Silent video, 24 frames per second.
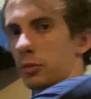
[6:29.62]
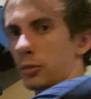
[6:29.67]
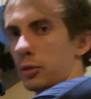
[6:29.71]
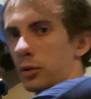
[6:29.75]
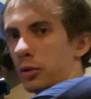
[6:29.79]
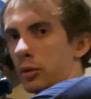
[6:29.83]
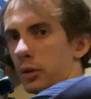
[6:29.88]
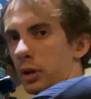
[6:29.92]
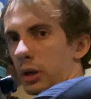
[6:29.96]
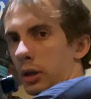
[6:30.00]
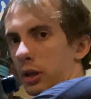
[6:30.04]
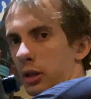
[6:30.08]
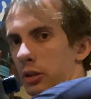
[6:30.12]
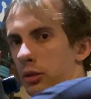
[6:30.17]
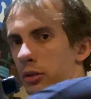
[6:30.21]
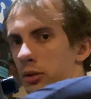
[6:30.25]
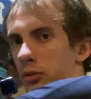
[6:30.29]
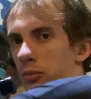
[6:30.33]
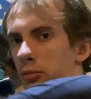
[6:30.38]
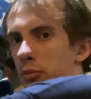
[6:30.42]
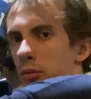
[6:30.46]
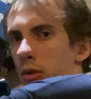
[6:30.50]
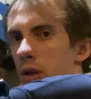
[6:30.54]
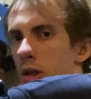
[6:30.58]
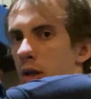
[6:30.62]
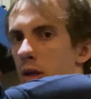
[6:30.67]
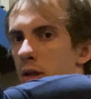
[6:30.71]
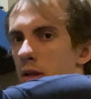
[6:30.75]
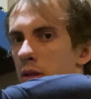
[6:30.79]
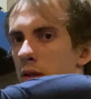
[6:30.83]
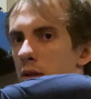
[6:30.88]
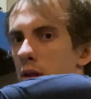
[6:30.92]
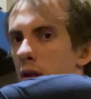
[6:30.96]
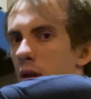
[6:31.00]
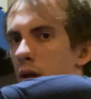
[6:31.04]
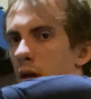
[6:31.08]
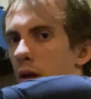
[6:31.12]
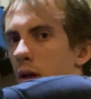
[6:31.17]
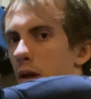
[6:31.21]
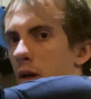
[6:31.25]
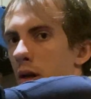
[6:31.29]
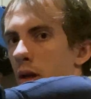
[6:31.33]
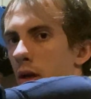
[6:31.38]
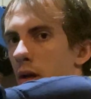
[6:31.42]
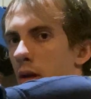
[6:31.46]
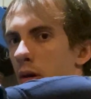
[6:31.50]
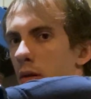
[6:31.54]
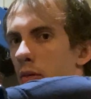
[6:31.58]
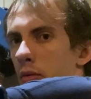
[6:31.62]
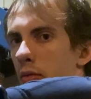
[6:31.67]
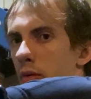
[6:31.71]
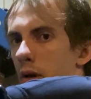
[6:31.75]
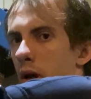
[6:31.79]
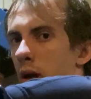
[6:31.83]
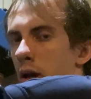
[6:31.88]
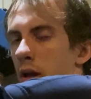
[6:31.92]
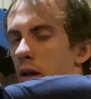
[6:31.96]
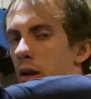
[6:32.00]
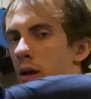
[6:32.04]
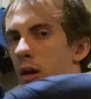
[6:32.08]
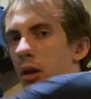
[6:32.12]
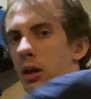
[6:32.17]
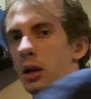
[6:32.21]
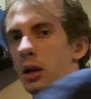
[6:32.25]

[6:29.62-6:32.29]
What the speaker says: Or I could do this, right?